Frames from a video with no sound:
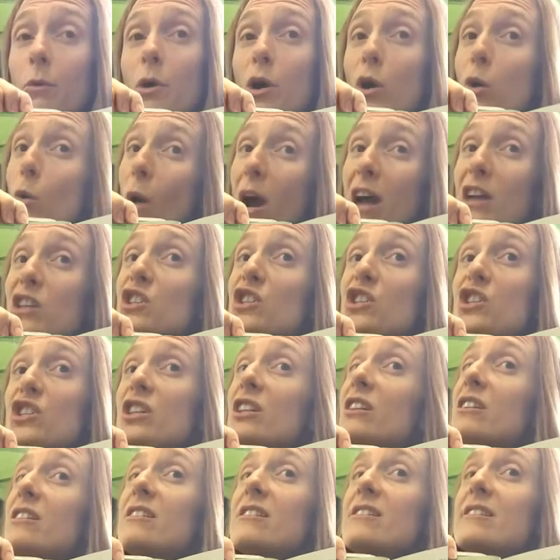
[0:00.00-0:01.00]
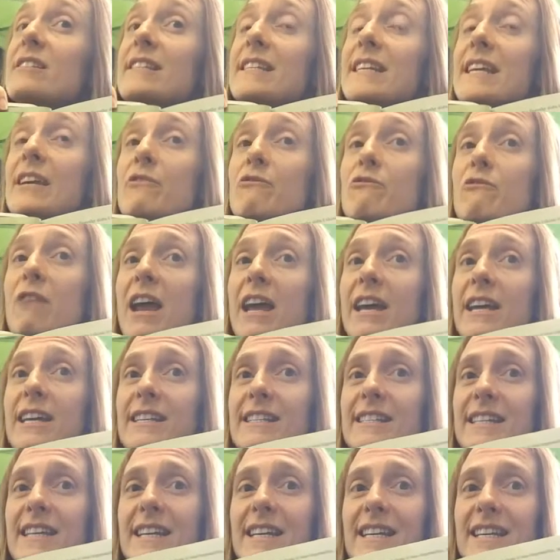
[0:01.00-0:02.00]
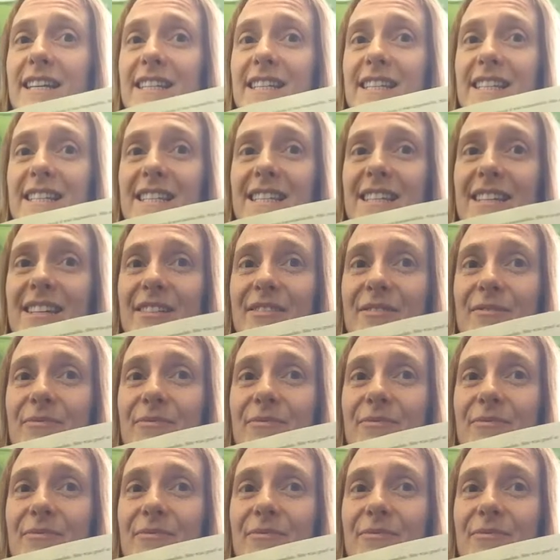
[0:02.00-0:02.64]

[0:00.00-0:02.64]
what questions it raises.